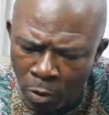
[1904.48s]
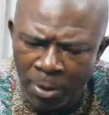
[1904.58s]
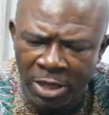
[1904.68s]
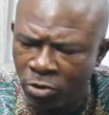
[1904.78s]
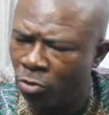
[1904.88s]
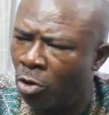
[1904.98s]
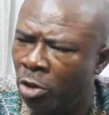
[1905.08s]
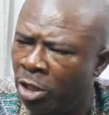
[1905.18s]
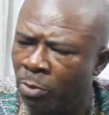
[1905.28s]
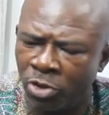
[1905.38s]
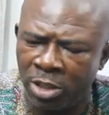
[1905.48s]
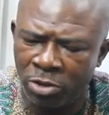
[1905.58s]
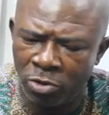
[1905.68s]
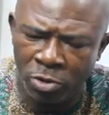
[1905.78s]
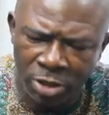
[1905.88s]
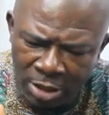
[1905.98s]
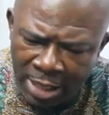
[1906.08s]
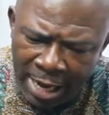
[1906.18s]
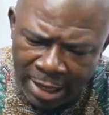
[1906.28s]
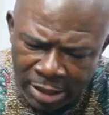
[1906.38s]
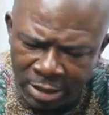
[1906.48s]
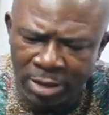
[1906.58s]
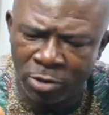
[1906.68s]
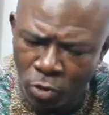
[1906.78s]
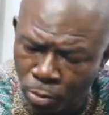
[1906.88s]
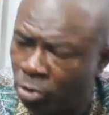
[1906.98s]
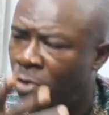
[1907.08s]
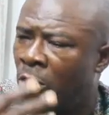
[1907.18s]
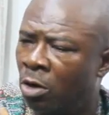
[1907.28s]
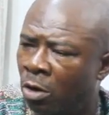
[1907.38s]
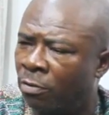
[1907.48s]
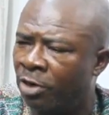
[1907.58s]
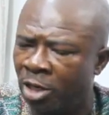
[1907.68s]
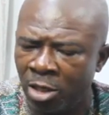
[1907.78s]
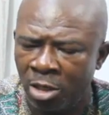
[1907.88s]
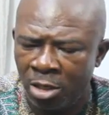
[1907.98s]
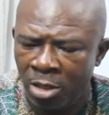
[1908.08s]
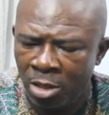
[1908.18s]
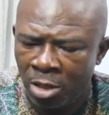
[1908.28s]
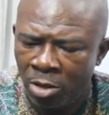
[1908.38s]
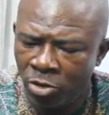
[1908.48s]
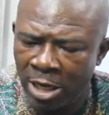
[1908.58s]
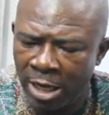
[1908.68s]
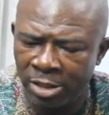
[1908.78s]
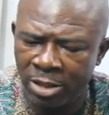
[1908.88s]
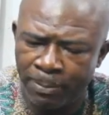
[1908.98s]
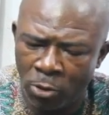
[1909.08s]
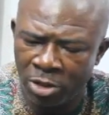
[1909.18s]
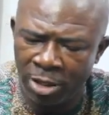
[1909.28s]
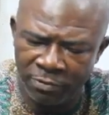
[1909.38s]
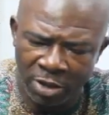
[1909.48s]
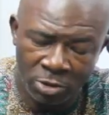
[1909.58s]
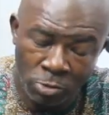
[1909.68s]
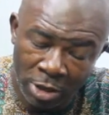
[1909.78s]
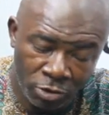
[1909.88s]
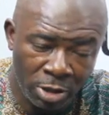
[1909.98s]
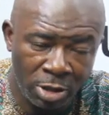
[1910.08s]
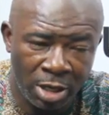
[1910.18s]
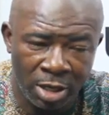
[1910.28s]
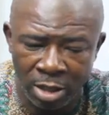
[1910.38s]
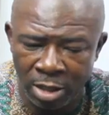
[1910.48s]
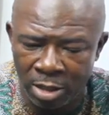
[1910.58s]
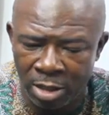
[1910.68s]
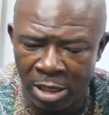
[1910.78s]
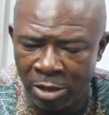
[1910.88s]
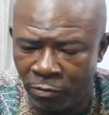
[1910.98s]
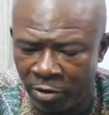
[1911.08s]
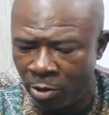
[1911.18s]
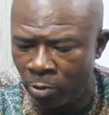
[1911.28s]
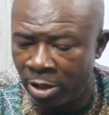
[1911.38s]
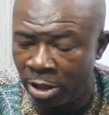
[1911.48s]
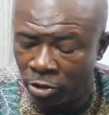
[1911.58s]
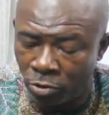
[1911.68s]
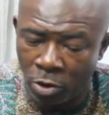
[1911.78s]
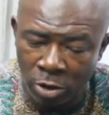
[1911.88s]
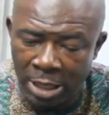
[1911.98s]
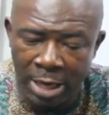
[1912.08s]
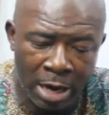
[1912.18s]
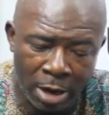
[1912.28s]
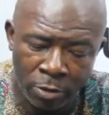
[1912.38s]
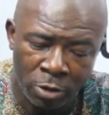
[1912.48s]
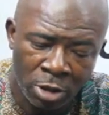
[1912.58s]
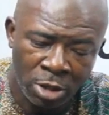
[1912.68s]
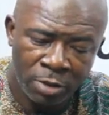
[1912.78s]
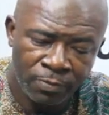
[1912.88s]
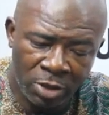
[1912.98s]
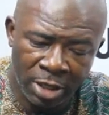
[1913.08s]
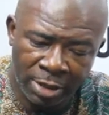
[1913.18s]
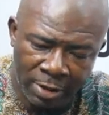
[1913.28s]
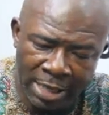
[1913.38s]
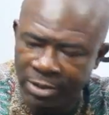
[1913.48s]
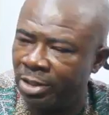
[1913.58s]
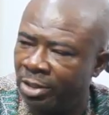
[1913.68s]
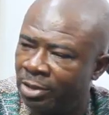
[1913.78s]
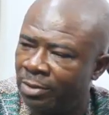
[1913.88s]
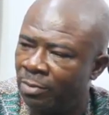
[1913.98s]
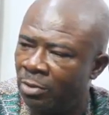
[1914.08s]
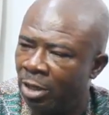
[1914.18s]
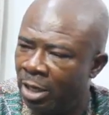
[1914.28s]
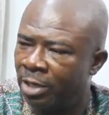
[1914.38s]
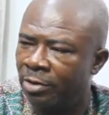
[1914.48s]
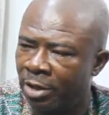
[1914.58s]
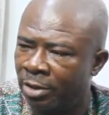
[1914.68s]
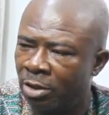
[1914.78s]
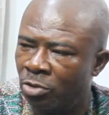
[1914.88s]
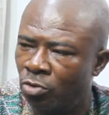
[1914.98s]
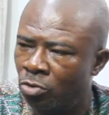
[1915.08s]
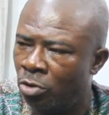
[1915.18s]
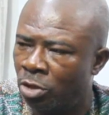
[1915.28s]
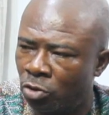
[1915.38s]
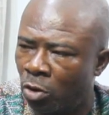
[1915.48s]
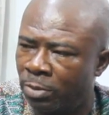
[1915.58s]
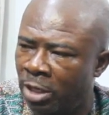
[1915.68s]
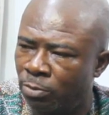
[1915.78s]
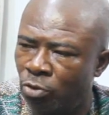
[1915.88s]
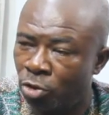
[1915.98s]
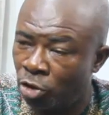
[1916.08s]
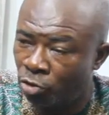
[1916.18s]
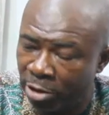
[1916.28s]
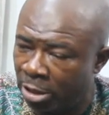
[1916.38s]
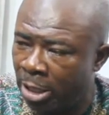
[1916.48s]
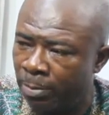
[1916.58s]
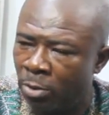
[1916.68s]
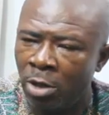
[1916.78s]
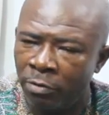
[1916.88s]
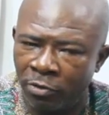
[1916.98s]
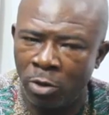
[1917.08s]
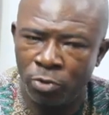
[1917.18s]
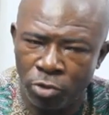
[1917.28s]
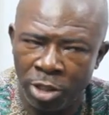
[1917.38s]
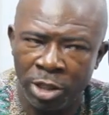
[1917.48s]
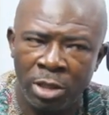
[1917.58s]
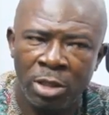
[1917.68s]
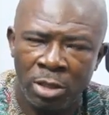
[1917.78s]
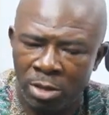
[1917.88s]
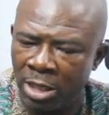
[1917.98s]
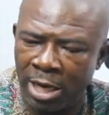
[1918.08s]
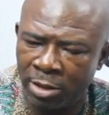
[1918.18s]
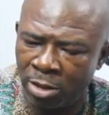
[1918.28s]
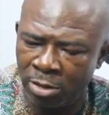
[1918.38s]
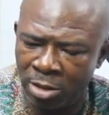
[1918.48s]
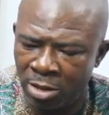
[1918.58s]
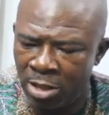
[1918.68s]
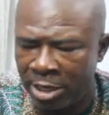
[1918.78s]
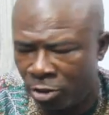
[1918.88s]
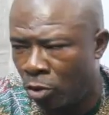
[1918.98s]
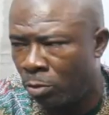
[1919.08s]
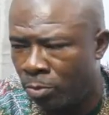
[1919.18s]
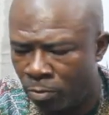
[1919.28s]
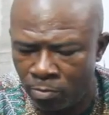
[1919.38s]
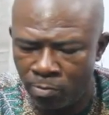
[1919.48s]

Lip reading: place you go in Imo State you don't see at least groups of journalists reporting events. We are doing very well. They should not allow the crisis lingering to disturb them, to dissuade them from doing their job.